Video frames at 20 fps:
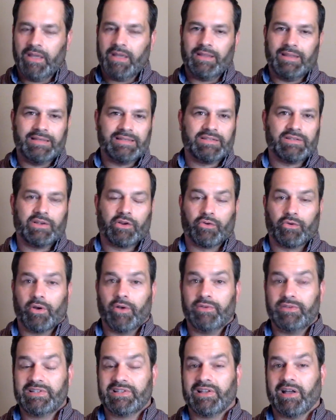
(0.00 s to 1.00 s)
This is a
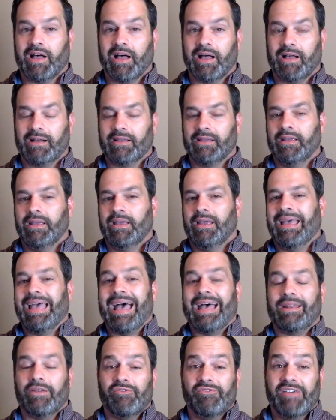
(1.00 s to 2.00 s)
growth stock
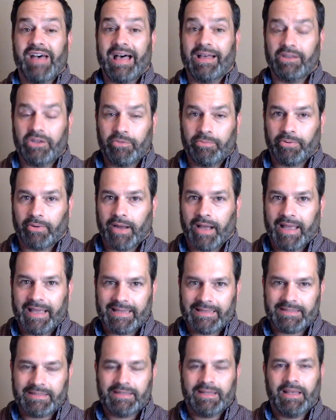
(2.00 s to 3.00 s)
at a value
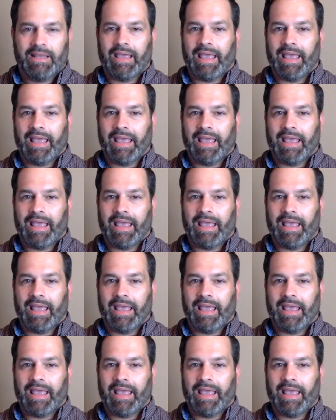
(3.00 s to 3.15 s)
price,